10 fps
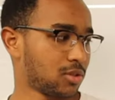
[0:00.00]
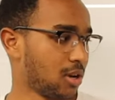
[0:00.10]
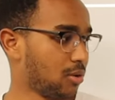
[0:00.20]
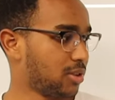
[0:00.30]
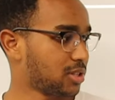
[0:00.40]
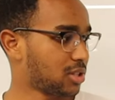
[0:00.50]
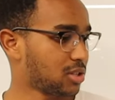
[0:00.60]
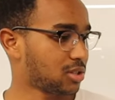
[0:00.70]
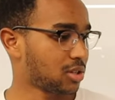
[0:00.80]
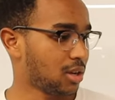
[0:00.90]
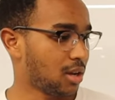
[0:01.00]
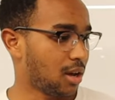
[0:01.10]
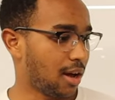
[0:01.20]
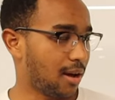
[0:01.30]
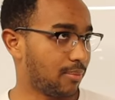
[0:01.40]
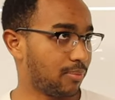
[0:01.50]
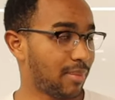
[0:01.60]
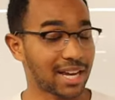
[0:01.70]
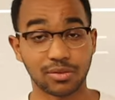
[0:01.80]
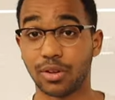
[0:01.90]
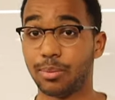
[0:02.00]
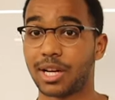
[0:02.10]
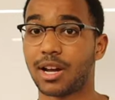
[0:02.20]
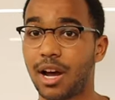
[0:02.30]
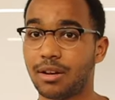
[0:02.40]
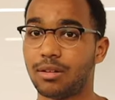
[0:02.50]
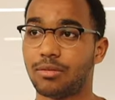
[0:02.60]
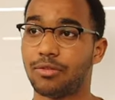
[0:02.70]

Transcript: So this is um, Max flow min cut,